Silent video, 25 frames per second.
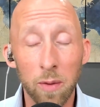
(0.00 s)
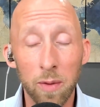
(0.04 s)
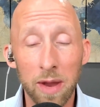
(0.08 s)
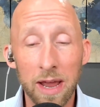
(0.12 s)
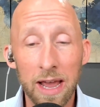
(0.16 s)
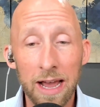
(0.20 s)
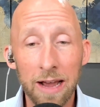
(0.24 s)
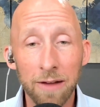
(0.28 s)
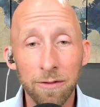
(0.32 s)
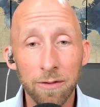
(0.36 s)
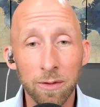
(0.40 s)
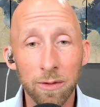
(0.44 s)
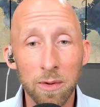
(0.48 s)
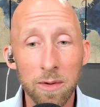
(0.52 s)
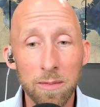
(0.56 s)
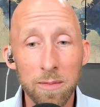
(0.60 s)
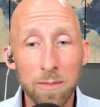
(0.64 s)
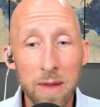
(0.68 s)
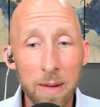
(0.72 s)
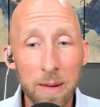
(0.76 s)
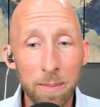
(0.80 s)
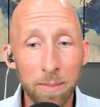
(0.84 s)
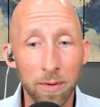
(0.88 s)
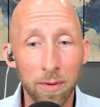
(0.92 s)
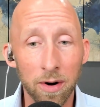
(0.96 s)
We have to
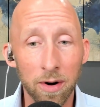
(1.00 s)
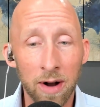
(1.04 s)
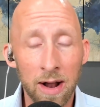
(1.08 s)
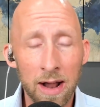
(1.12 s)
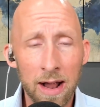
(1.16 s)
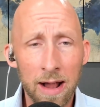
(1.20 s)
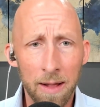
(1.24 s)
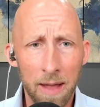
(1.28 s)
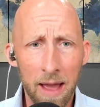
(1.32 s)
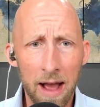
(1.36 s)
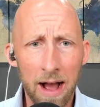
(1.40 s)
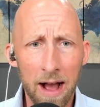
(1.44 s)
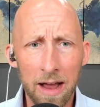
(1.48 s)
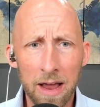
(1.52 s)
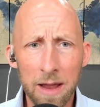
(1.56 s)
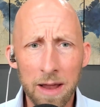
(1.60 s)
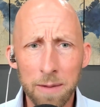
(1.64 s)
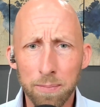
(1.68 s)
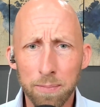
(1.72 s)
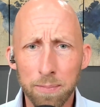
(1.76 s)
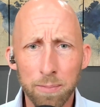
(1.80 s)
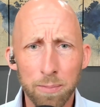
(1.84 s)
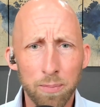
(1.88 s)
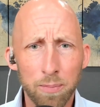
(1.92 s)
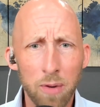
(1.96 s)
remember,
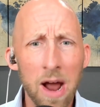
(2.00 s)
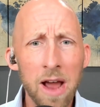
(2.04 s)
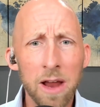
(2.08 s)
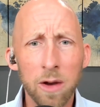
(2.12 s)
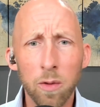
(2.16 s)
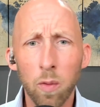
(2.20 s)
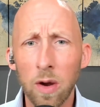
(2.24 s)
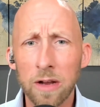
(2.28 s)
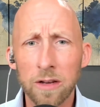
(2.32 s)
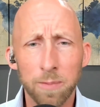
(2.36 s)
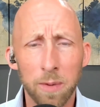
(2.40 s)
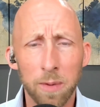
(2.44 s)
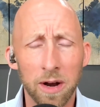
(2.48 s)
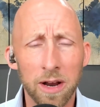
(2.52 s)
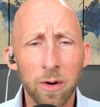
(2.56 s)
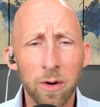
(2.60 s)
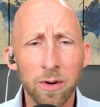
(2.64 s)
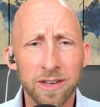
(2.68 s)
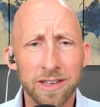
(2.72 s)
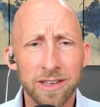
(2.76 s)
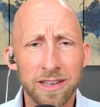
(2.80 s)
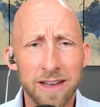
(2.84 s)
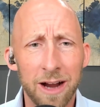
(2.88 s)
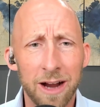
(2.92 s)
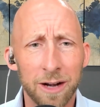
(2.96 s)
and Brian Westbury, who
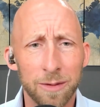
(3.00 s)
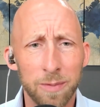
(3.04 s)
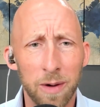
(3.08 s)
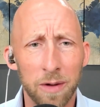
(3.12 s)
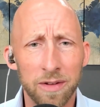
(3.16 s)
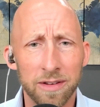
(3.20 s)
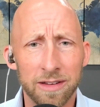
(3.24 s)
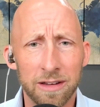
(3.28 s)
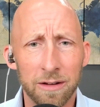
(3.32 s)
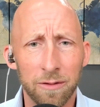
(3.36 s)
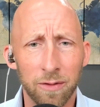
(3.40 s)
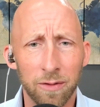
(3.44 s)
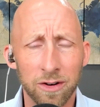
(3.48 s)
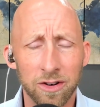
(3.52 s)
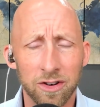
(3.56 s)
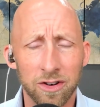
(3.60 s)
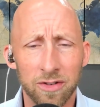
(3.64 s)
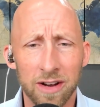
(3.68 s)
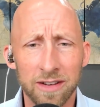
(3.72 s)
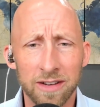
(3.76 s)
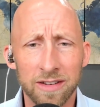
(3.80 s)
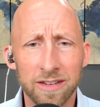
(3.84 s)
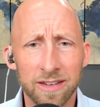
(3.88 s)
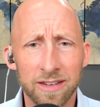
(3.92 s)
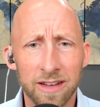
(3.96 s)
always talked about this at First
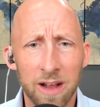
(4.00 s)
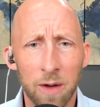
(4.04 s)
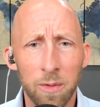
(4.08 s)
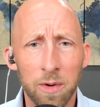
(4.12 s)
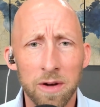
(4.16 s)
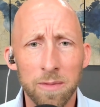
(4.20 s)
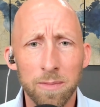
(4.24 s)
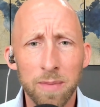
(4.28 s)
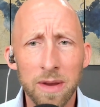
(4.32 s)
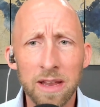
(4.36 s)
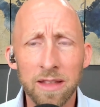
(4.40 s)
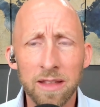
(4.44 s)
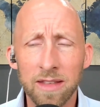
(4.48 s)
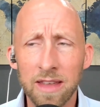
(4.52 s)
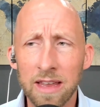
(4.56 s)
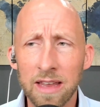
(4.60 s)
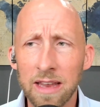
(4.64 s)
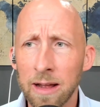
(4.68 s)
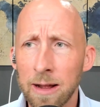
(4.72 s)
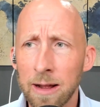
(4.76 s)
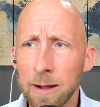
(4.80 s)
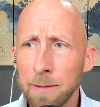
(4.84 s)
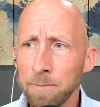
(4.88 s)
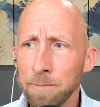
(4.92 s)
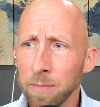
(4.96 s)
Trust, he says, I want to be
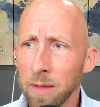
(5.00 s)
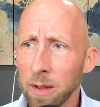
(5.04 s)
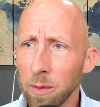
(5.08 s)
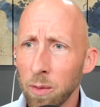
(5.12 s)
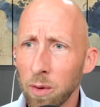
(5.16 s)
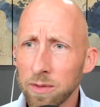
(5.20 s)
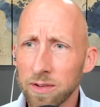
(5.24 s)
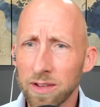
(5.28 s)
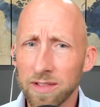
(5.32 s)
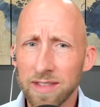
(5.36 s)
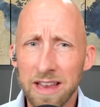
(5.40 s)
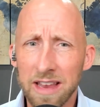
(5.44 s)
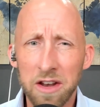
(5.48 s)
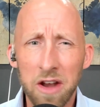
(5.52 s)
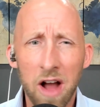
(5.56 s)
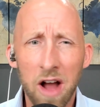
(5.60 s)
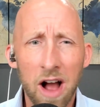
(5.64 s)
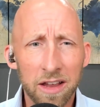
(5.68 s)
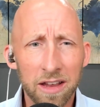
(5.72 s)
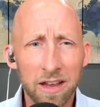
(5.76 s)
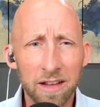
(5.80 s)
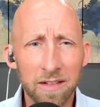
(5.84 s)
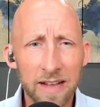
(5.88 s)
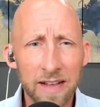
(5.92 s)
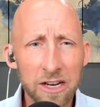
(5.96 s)
the
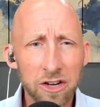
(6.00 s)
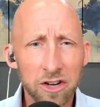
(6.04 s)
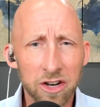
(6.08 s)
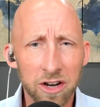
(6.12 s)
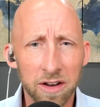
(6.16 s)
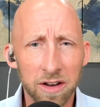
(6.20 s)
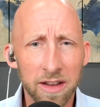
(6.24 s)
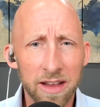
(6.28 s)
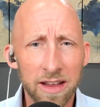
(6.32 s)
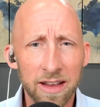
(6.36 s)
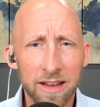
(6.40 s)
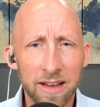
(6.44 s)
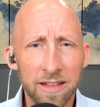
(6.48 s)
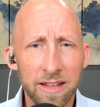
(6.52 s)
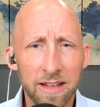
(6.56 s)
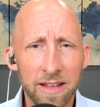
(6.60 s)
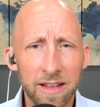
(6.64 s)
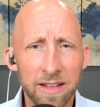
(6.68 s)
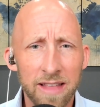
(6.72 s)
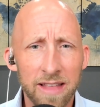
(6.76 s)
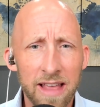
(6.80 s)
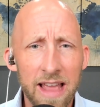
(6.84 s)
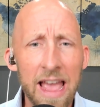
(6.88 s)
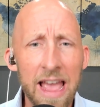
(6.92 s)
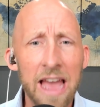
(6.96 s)
inoculation,
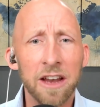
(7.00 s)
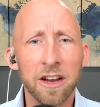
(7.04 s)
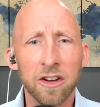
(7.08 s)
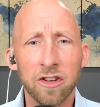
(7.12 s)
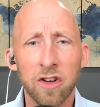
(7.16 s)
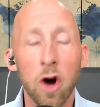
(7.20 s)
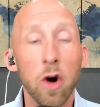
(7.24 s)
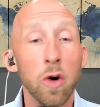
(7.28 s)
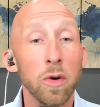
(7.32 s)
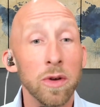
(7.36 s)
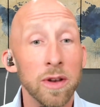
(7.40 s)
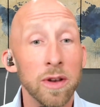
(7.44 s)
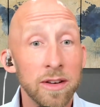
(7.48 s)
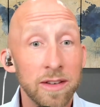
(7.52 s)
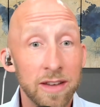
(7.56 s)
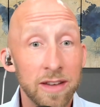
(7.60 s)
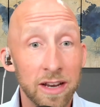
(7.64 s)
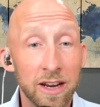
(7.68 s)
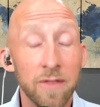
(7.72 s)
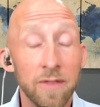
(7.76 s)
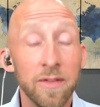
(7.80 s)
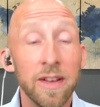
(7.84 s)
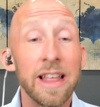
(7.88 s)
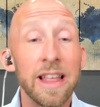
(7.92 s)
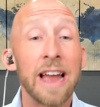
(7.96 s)
the anecdote to
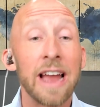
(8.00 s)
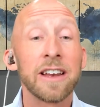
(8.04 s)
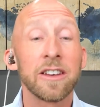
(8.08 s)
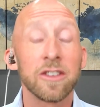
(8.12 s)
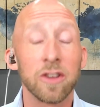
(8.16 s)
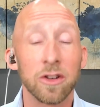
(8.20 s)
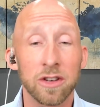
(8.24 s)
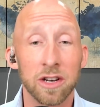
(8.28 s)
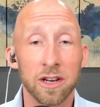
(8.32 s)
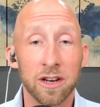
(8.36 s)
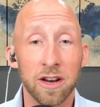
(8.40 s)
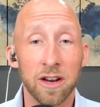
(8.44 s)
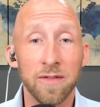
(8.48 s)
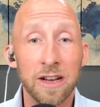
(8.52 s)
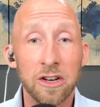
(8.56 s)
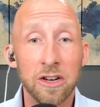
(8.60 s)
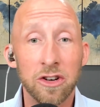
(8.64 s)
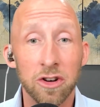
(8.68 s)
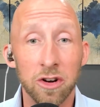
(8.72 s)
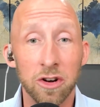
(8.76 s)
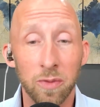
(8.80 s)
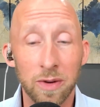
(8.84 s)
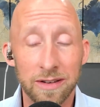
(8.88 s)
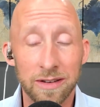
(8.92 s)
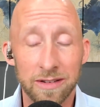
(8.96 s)

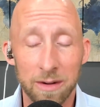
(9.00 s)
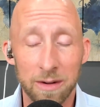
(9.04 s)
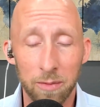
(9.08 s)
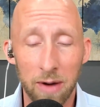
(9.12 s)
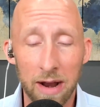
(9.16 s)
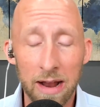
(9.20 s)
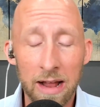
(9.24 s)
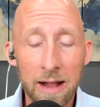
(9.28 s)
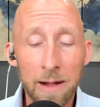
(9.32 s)
conventional wisdom, right?